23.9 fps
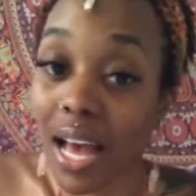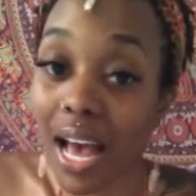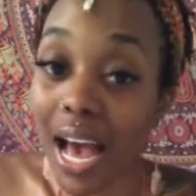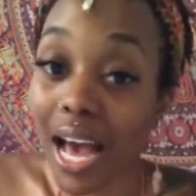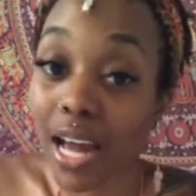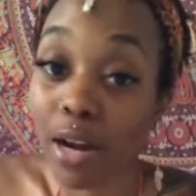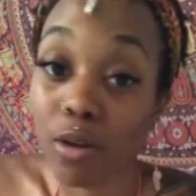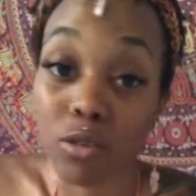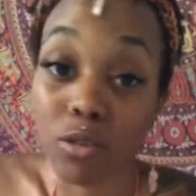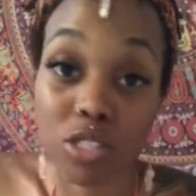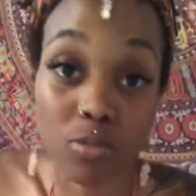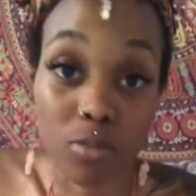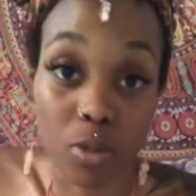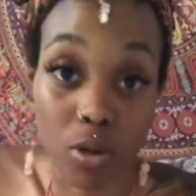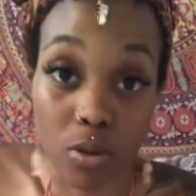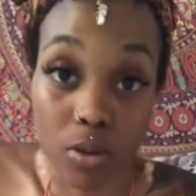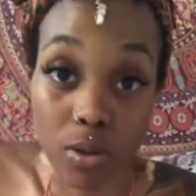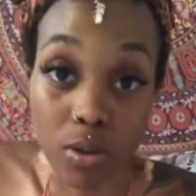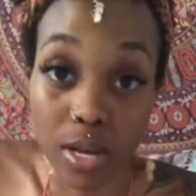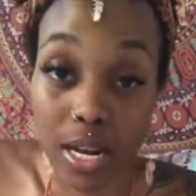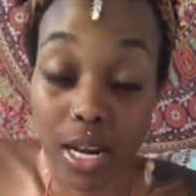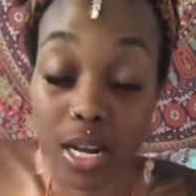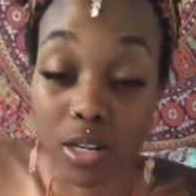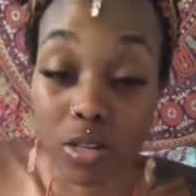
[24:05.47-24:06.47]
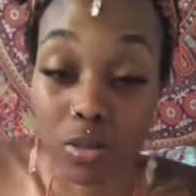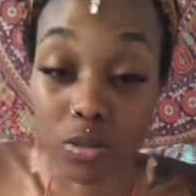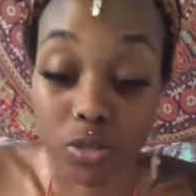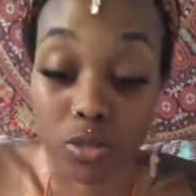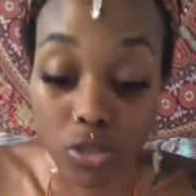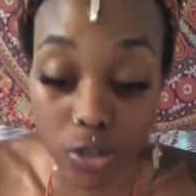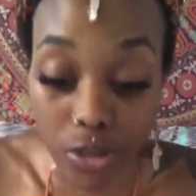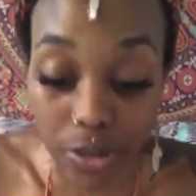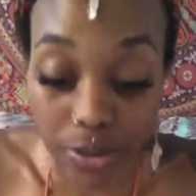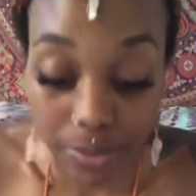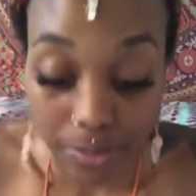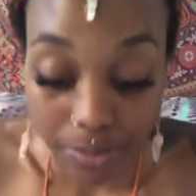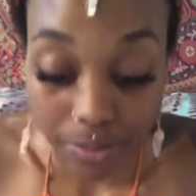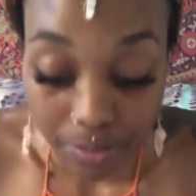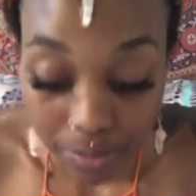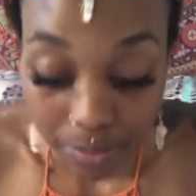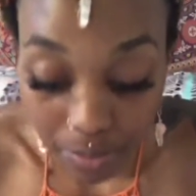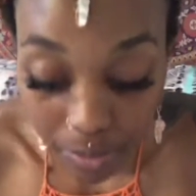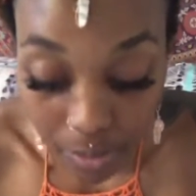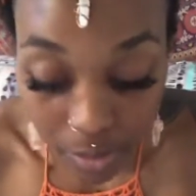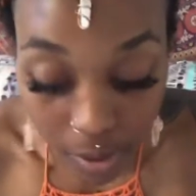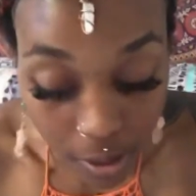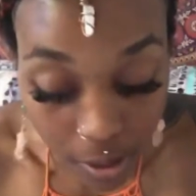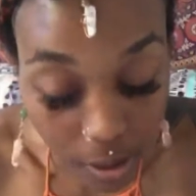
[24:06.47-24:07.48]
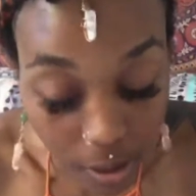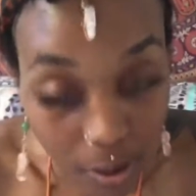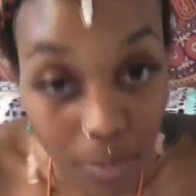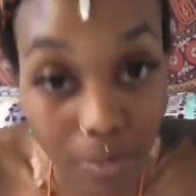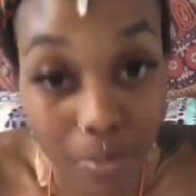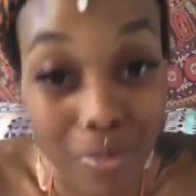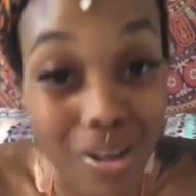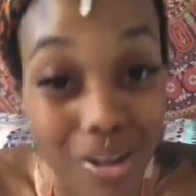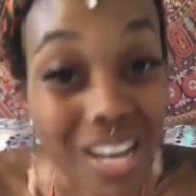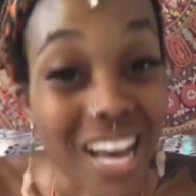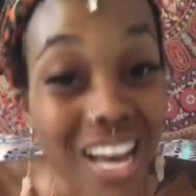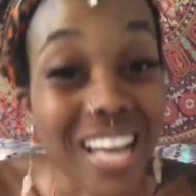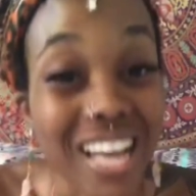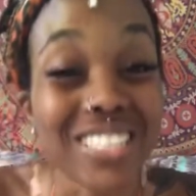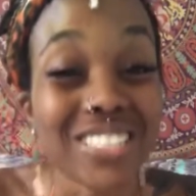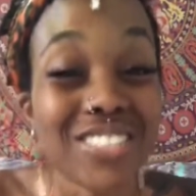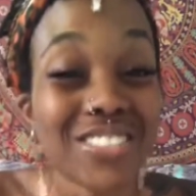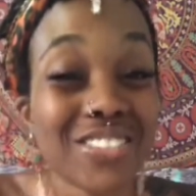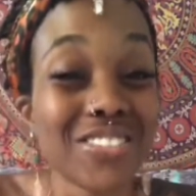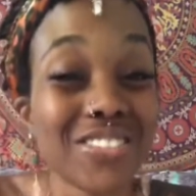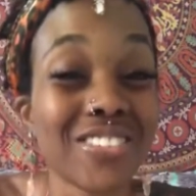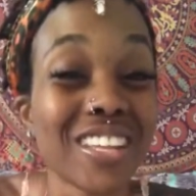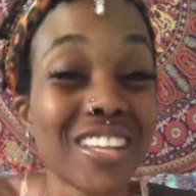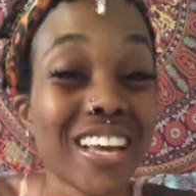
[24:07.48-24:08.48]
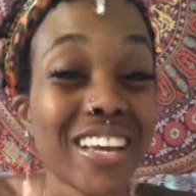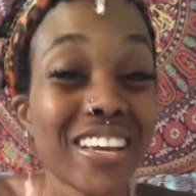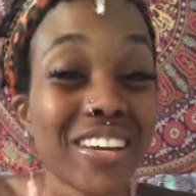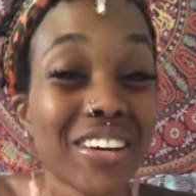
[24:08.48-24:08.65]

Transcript: I don't smoke and I don't drink, but I do